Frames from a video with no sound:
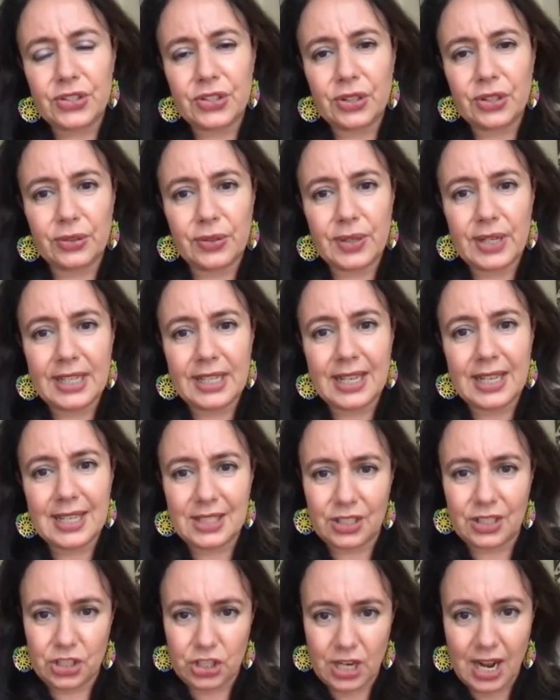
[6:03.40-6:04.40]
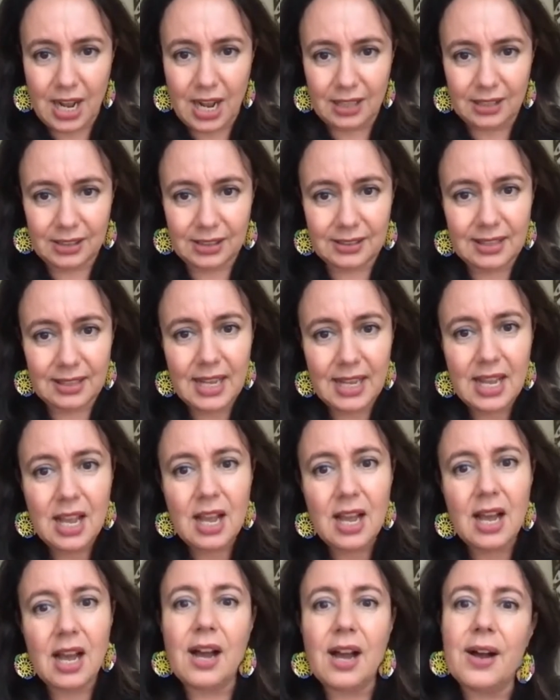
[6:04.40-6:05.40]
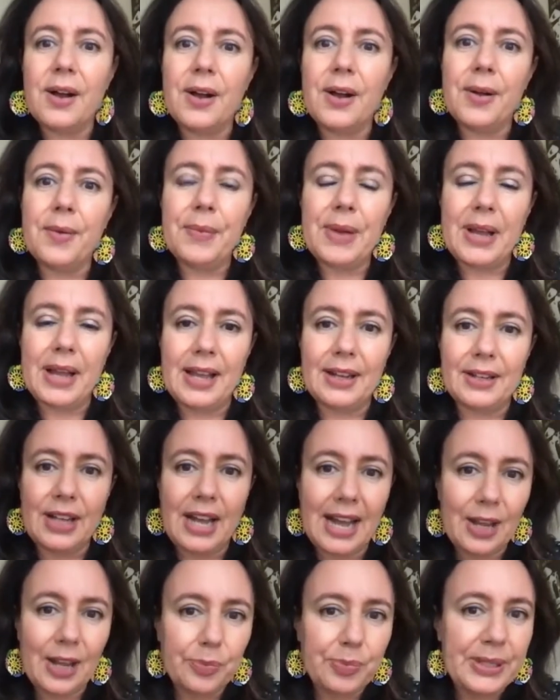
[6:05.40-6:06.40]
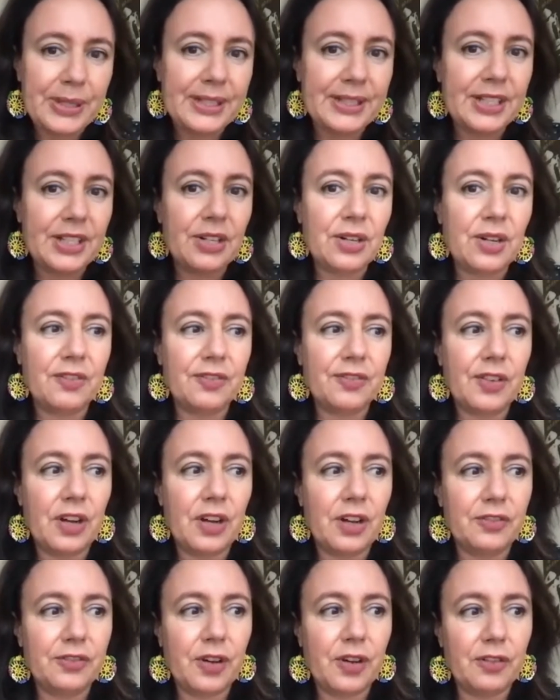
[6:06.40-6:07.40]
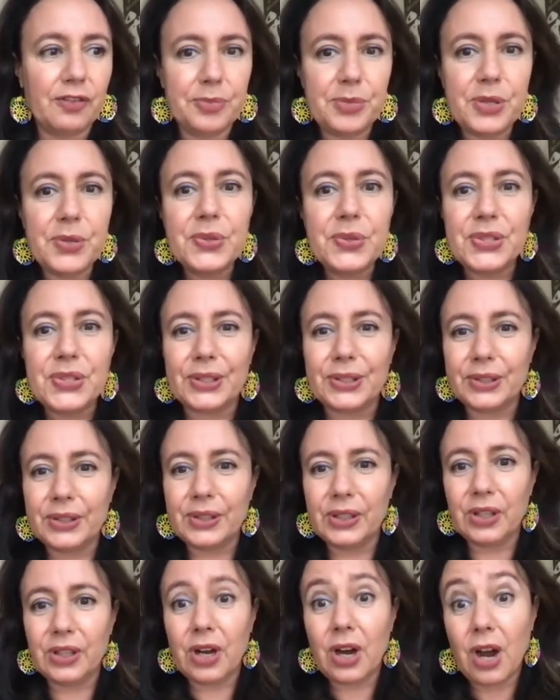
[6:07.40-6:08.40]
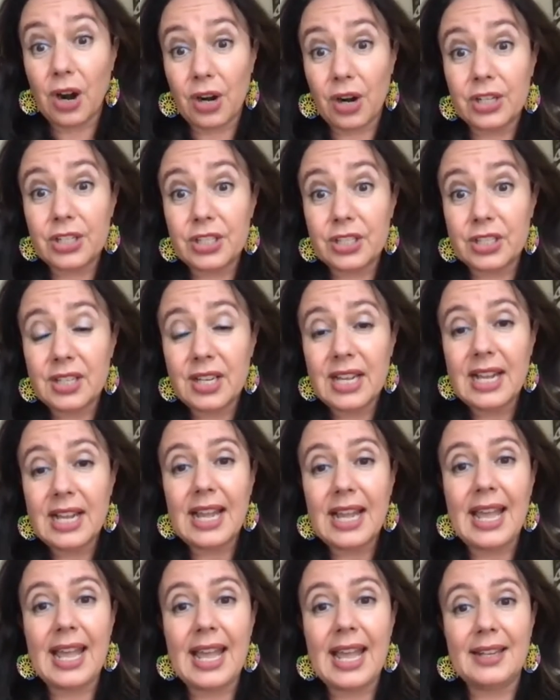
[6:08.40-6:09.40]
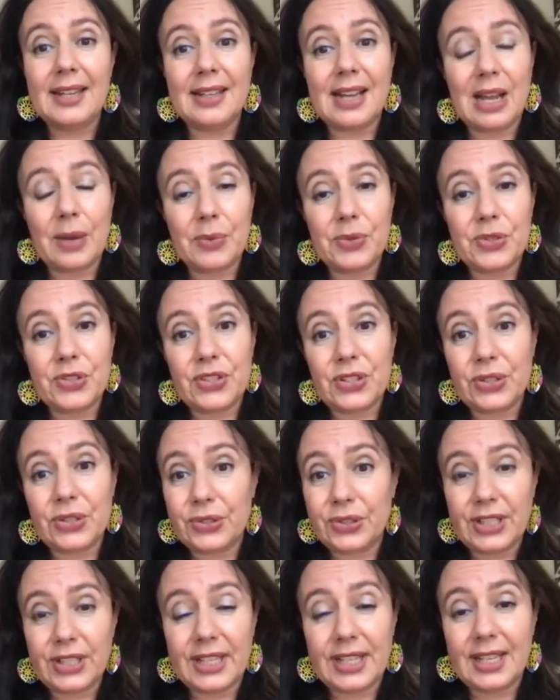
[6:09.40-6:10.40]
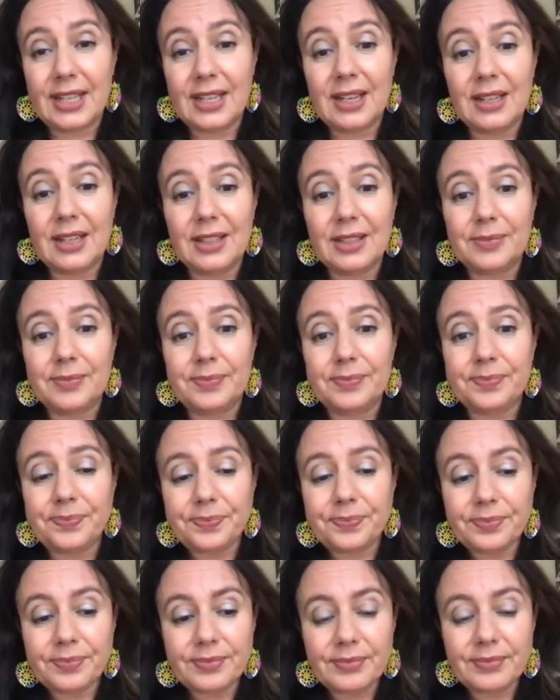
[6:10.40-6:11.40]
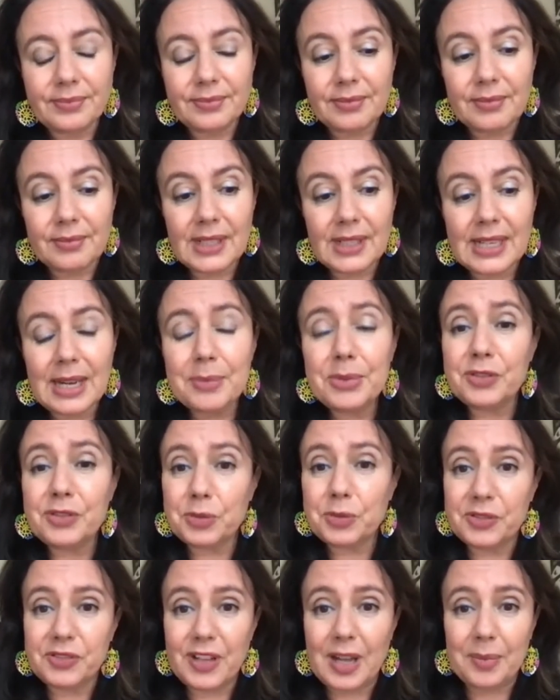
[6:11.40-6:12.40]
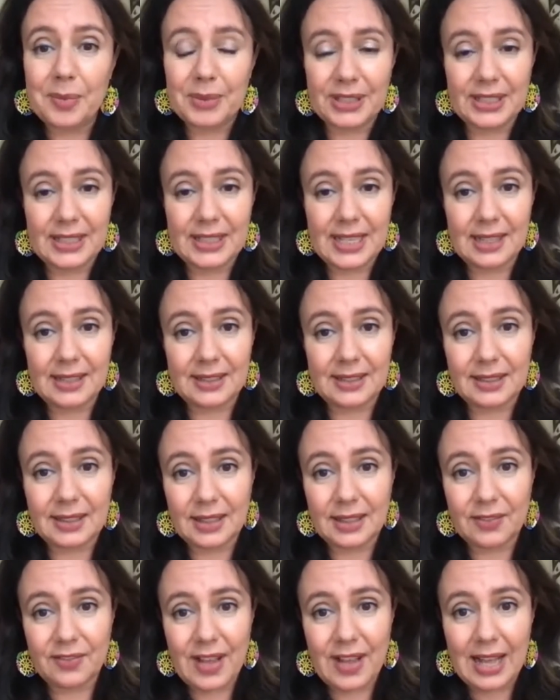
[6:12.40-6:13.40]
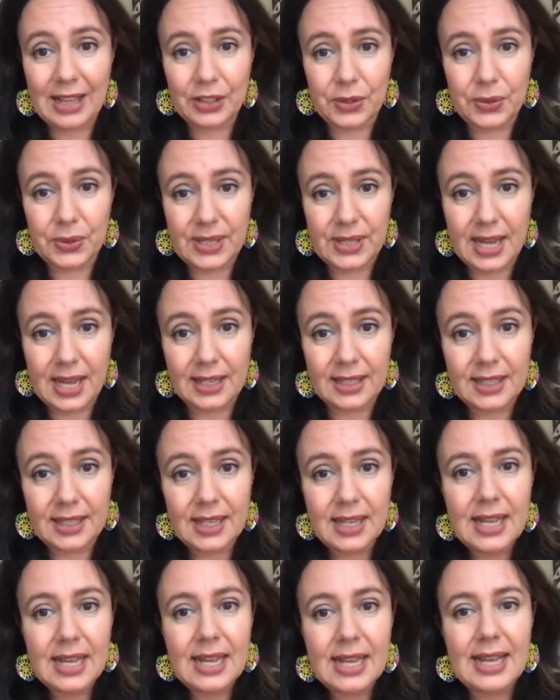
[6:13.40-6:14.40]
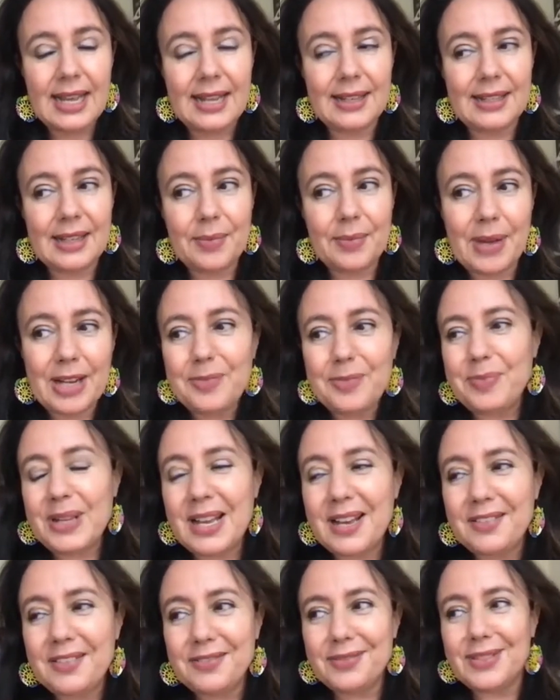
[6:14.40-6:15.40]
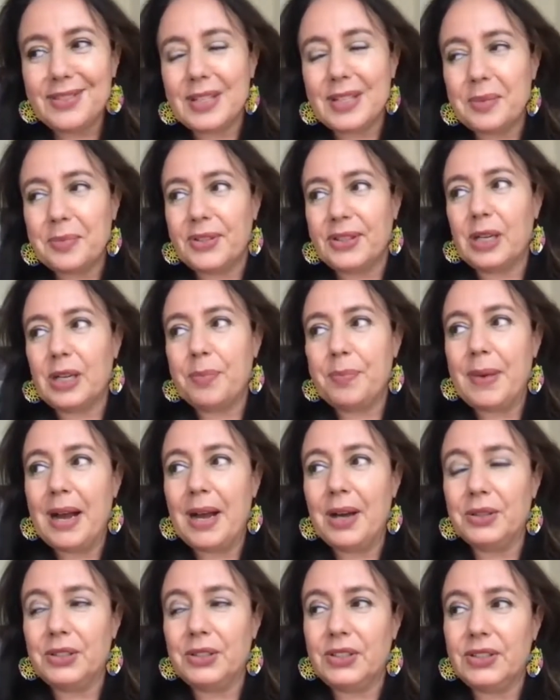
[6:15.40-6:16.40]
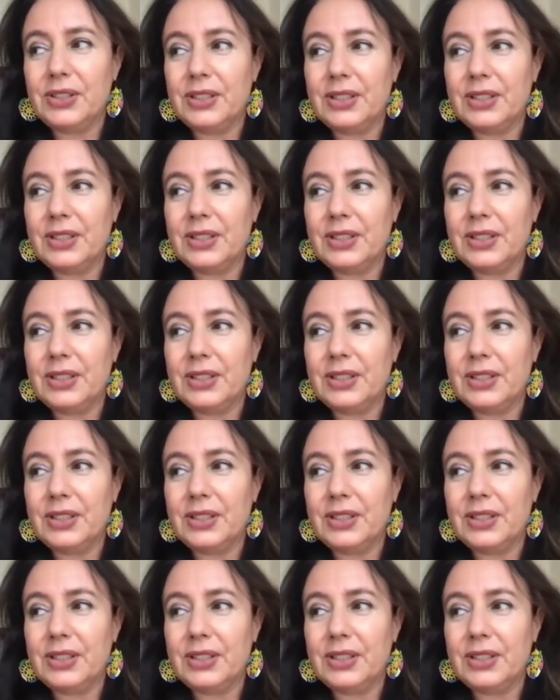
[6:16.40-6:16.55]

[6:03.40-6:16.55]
already as a child. I had a high opinion of musical art, and I was certainly coming from a family that valued that. And there might be something about